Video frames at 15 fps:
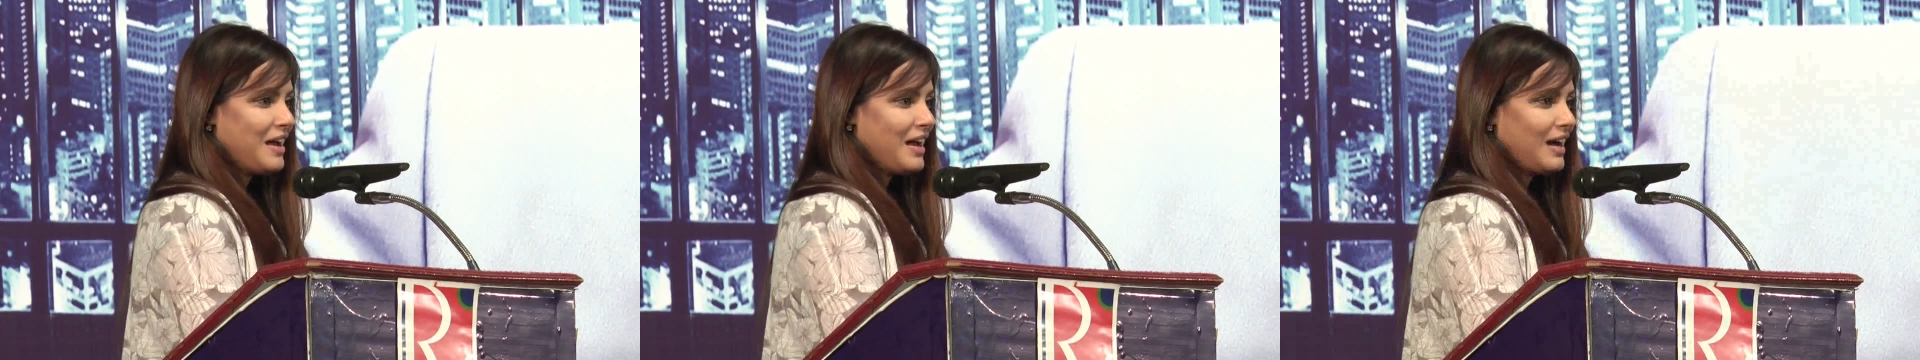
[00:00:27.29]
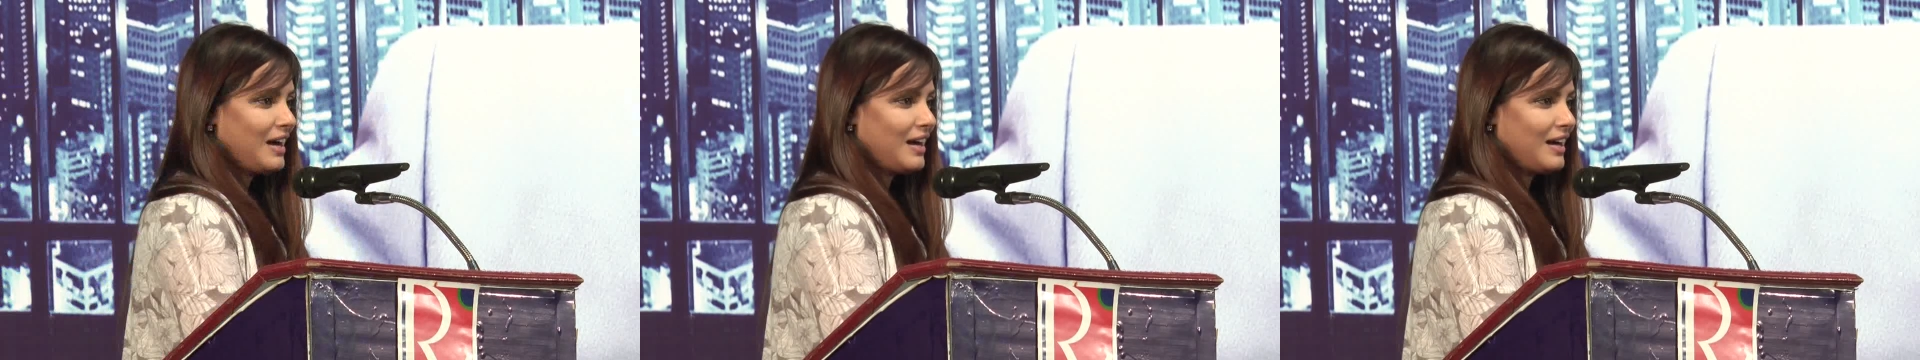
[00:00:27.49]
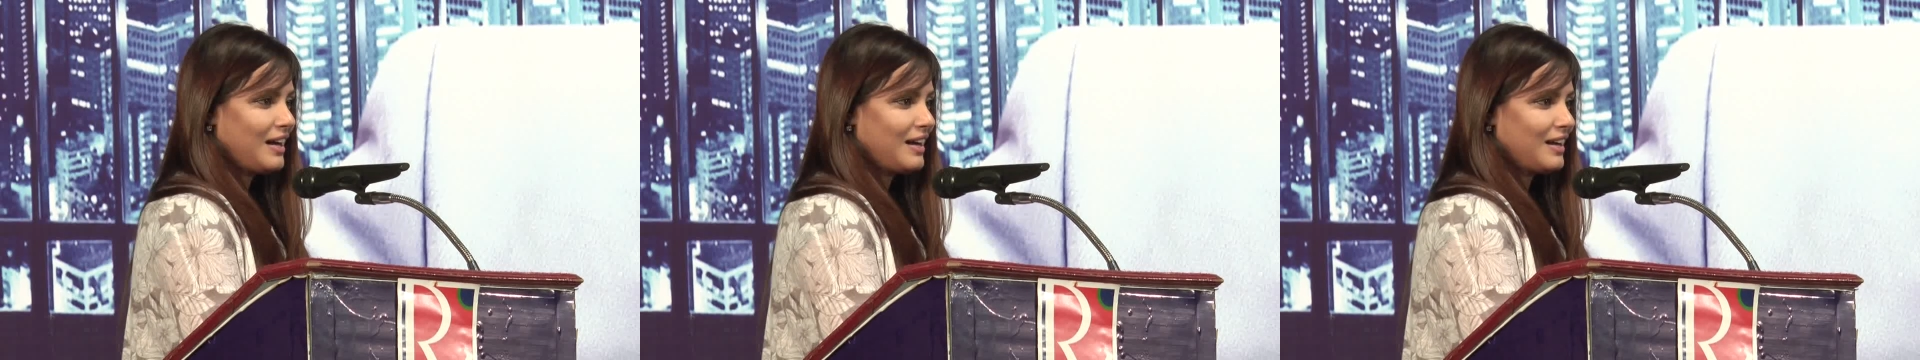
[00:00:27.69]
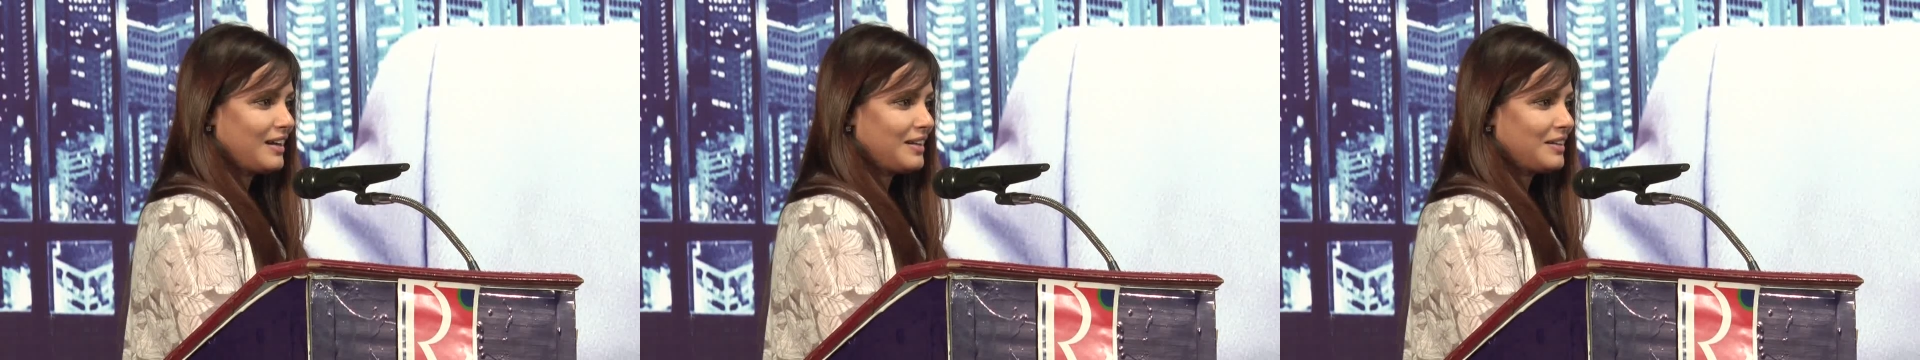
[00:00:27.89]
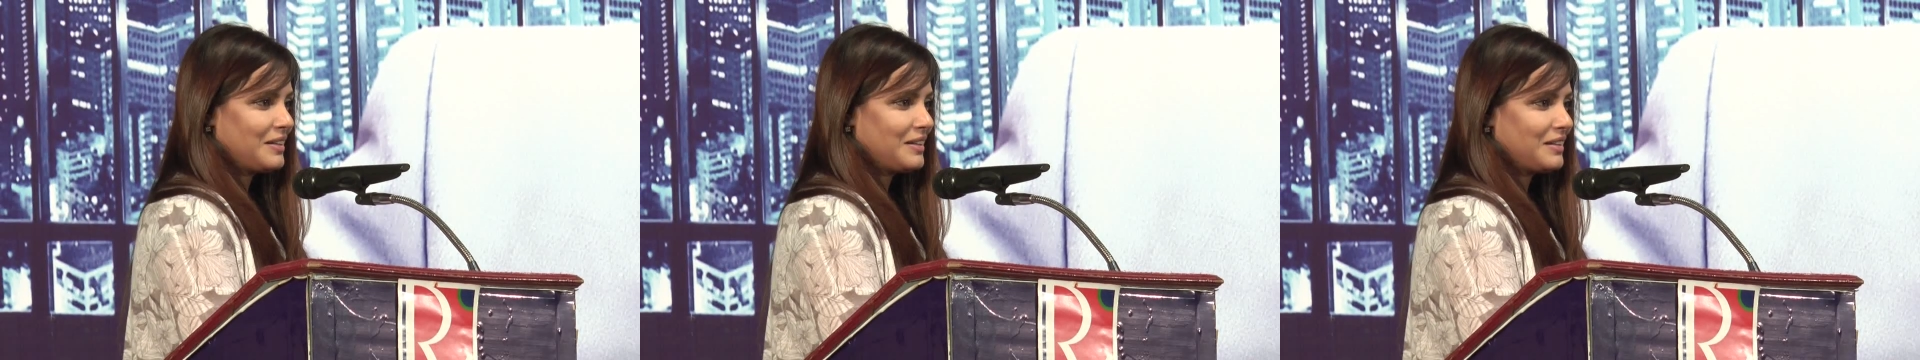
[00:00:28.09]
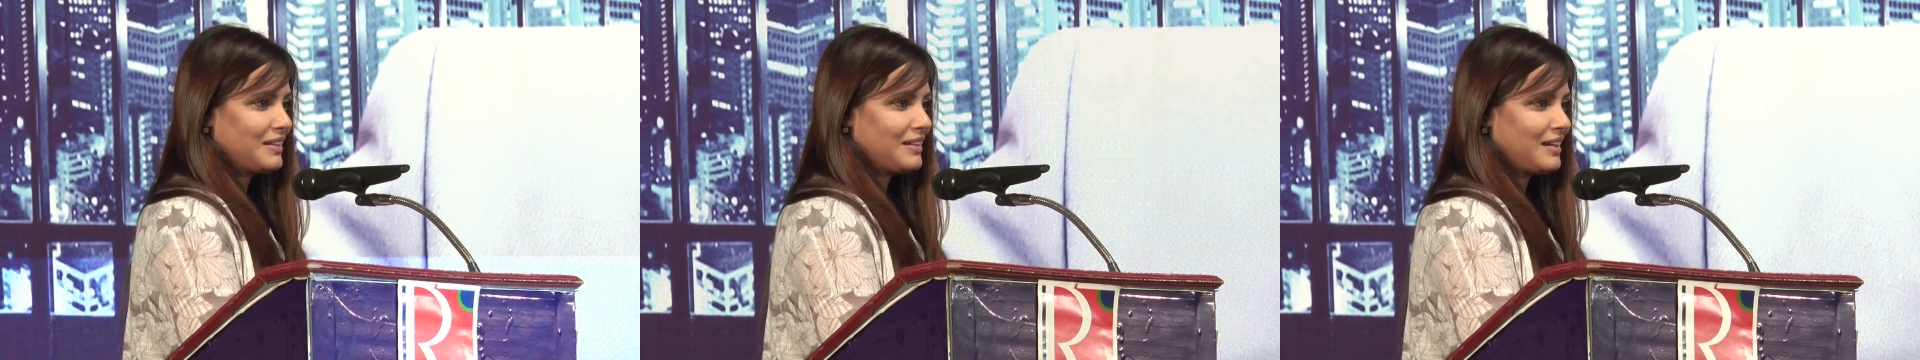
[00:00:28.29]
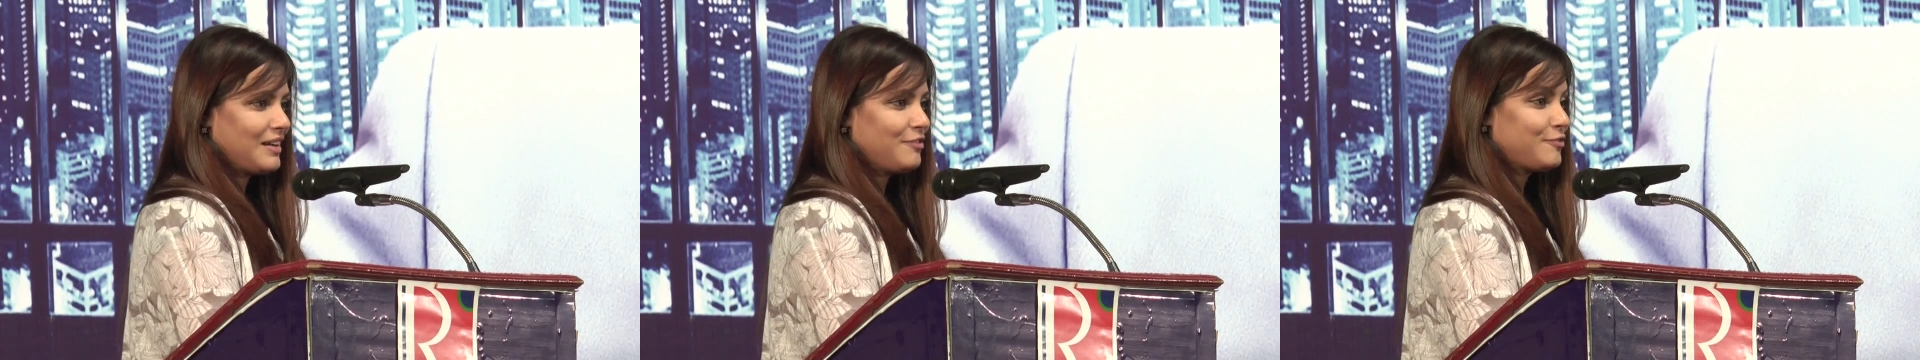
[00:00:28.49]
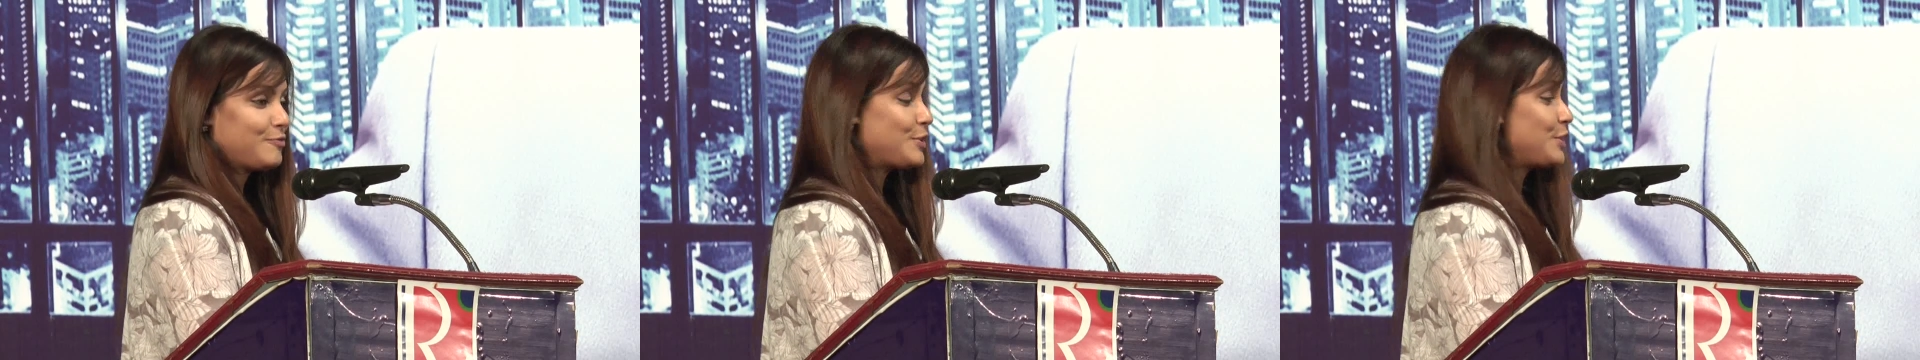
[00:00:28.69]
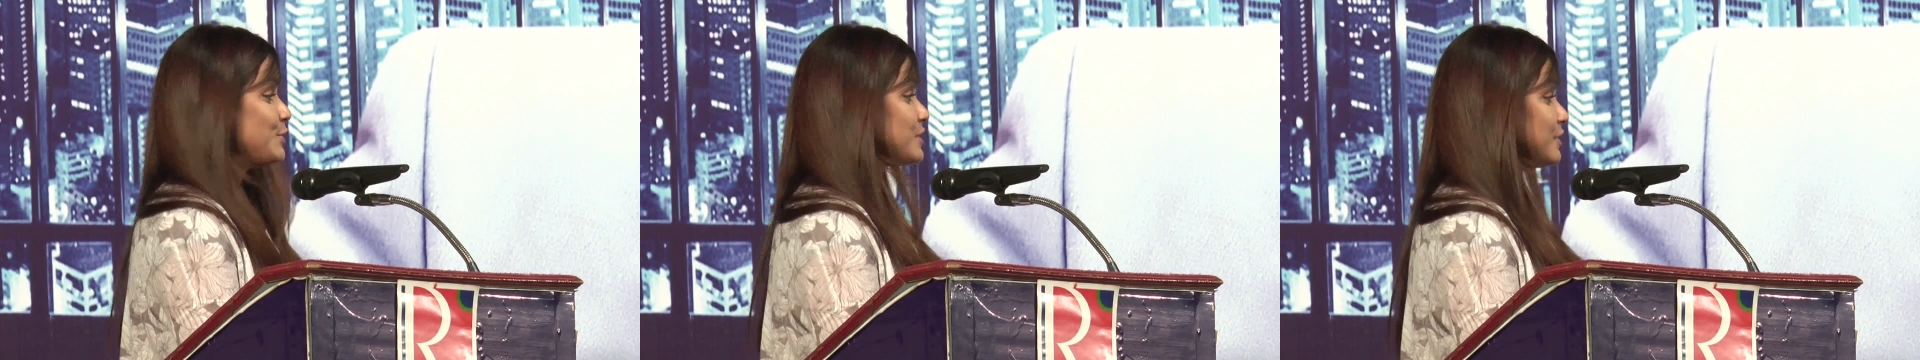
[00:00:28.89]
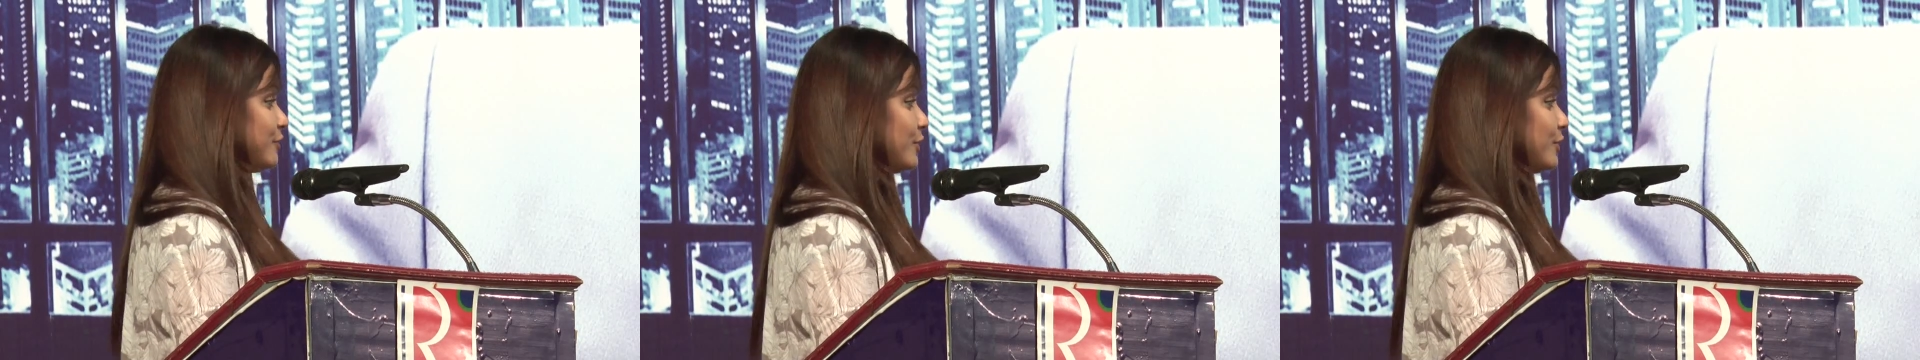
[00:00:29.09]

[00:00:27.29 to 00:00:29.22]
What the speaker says: I produced